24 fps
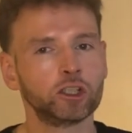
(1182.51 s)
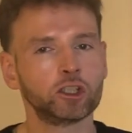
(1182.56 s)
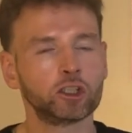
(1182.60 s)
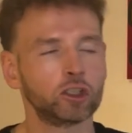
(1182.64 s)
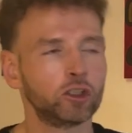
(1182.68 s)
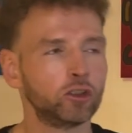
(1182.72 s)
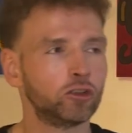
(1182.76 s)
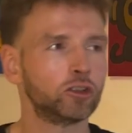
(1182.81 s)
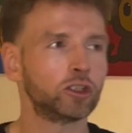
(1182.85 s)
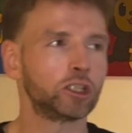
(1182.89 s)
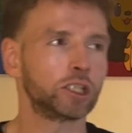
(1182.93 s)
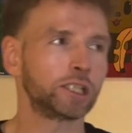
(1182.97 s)

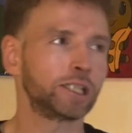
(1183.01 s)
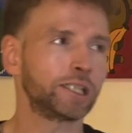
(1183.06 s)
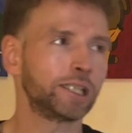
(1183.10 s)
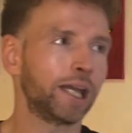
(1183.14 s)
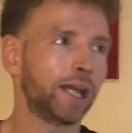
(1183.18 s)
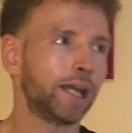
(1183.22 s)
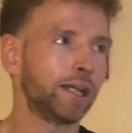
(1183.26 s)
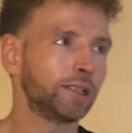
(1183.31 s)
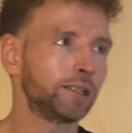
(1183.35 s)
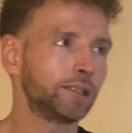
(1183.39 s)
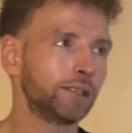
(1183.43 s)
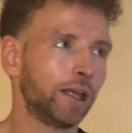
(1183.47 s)
skews the
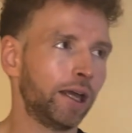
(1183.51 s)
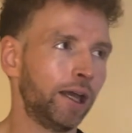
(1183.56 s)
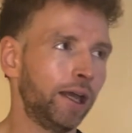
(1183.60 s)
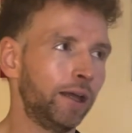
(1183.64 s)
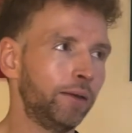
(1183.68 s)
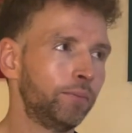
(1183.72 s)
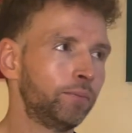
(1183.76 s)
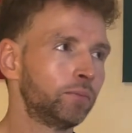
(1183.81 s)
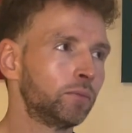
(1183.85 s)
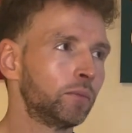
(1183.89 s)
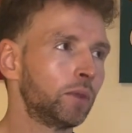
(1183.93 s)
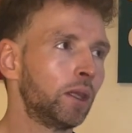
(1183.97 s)
stats
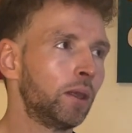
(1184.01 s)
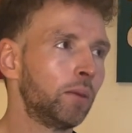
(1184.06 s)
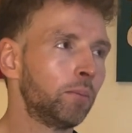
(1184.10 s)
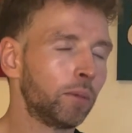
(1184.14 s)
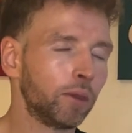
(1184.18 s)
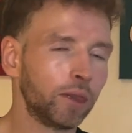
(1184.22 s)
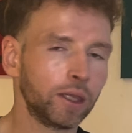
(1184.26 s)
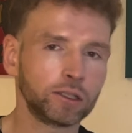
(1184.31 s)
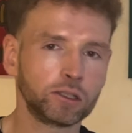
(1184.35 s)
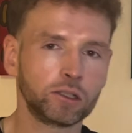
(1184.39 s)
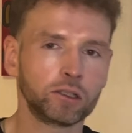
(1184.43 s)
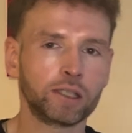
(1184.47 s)
there. But
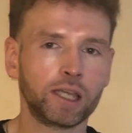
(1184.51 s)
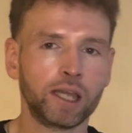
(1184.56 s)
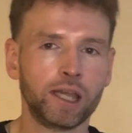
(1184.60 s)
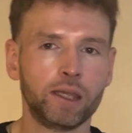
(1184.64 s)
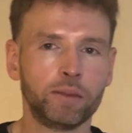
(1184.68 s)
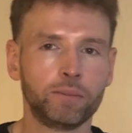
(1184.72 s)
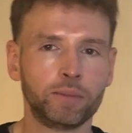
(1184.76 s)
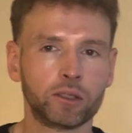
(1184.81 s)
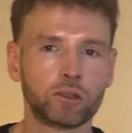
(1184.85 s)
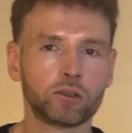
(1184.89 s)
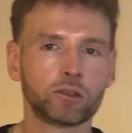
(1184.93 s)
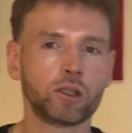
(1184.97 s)
that's okay,
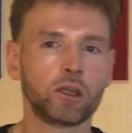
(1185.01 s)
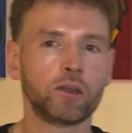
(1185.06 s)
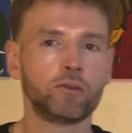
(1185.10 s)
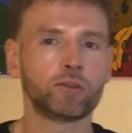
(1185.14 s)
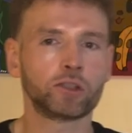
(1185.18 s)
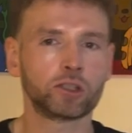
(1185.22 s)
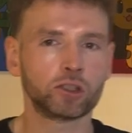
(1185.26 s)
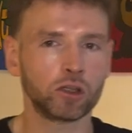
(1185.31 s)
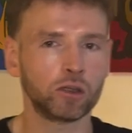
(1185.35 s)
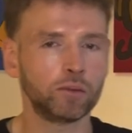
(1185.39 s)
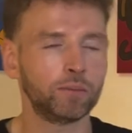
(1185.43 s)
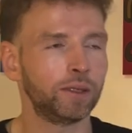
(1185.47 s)
because over
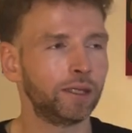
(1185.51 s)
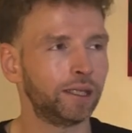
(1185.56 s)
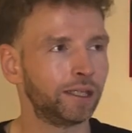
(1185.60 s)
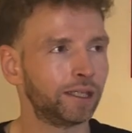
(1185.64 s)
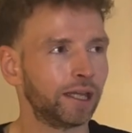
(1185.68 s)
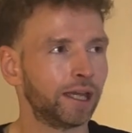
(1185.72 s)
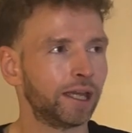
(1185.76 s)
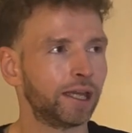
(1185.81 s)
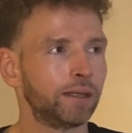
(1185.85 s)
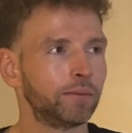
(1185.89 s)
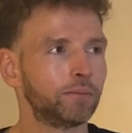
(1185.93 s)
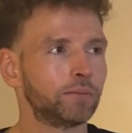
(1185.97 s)
so many
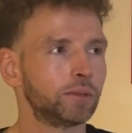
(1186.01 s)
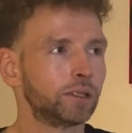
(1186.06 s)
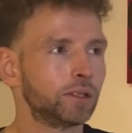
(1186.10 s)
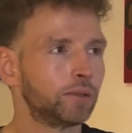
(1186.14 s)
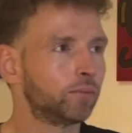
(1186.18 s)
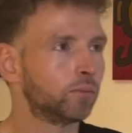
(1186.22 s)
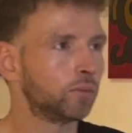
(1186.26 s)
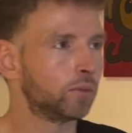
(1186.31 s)
games,